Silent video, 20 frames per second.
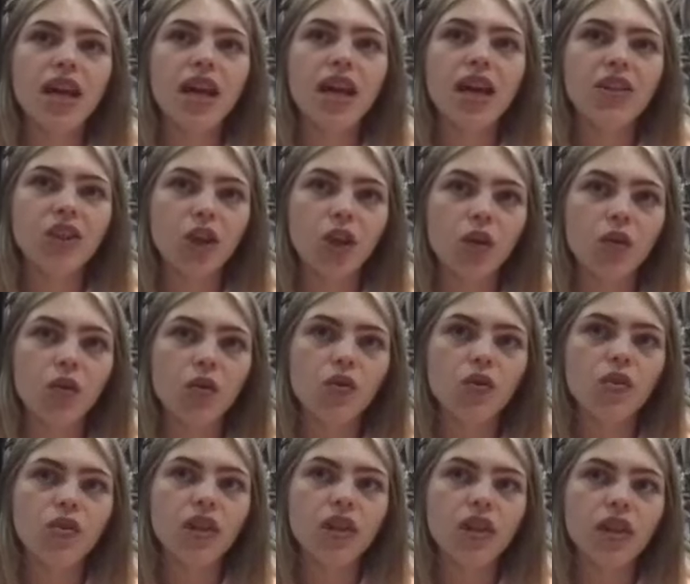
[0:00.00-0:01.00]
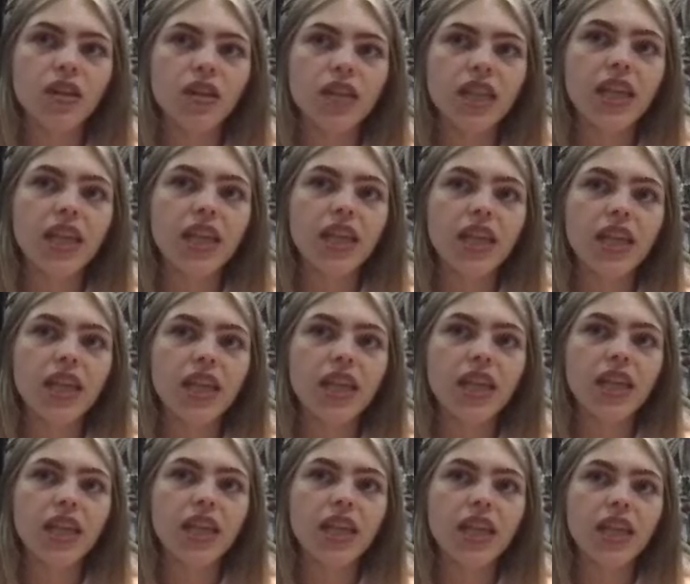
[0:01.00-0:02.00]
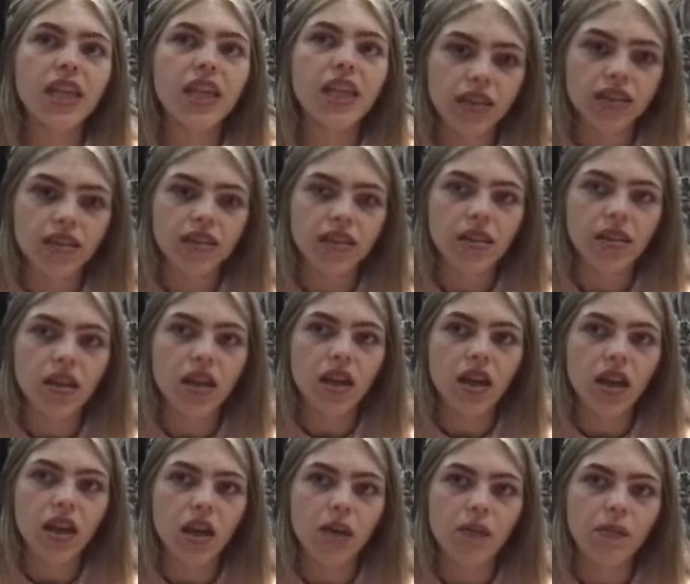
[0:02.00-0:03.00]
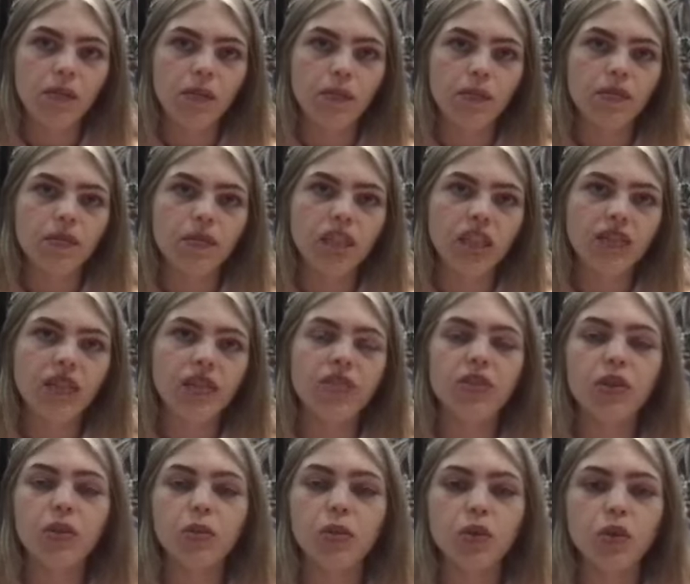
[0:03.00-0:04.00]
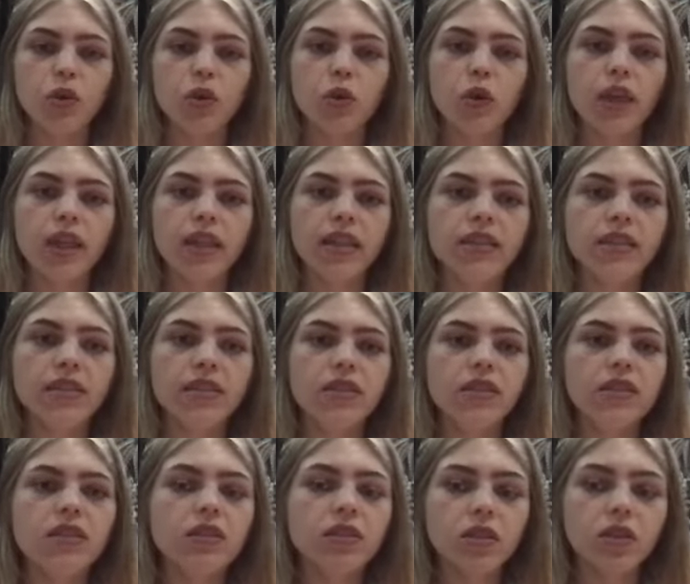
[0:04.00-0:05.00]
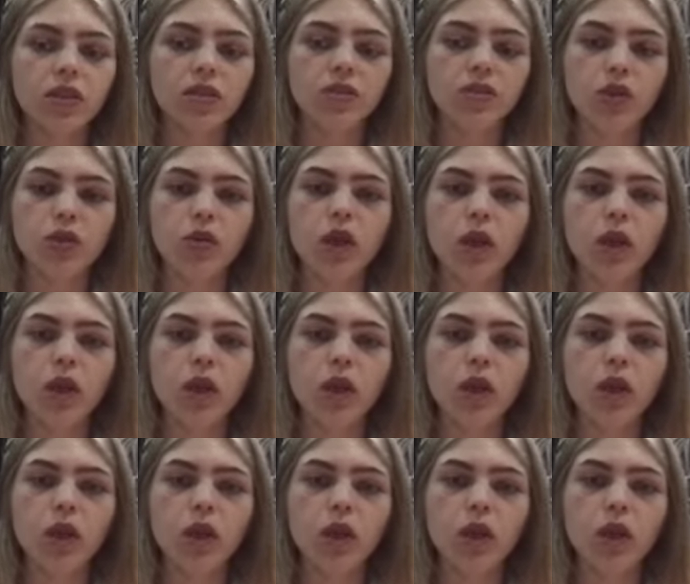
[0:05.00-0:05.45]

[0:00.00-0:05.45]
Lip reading: So TV was always TV and film was always the route I